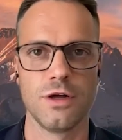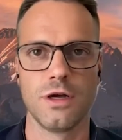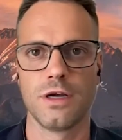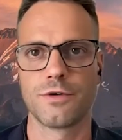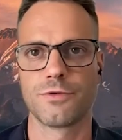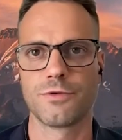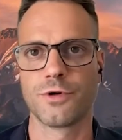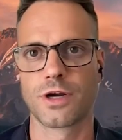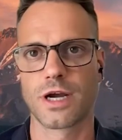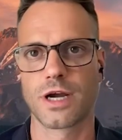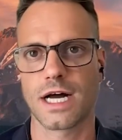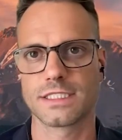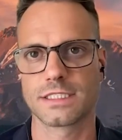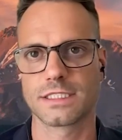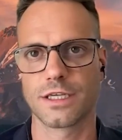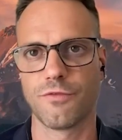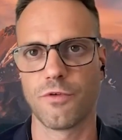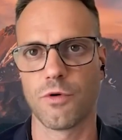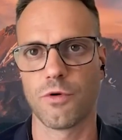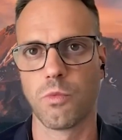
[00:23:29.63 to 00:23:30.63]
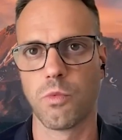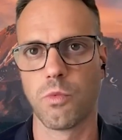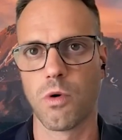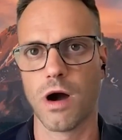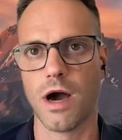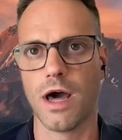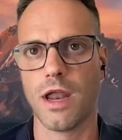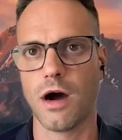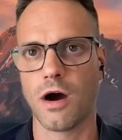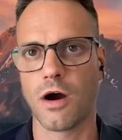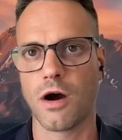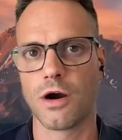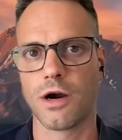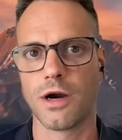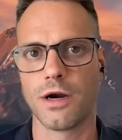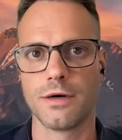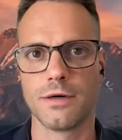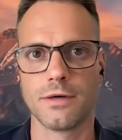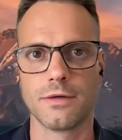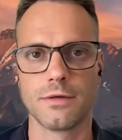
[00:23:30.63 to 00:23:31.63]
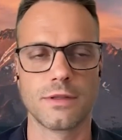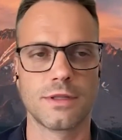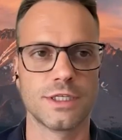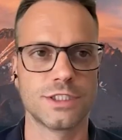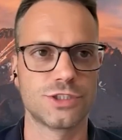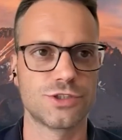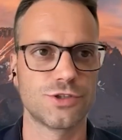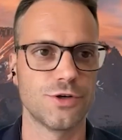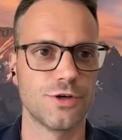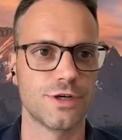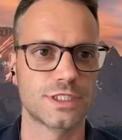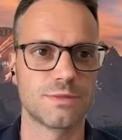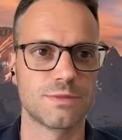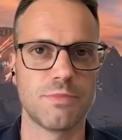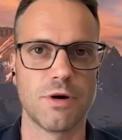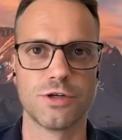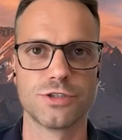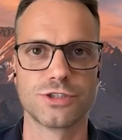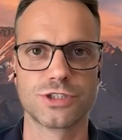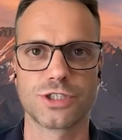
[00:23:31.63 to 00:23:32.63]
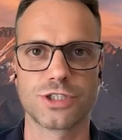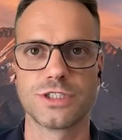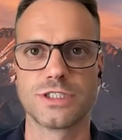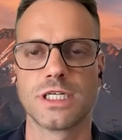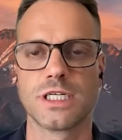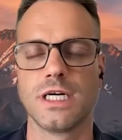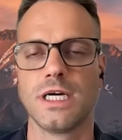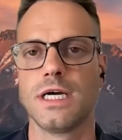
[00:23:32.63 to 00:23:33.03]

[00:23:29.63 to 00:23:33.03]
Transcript: root cause level, what are the true exposures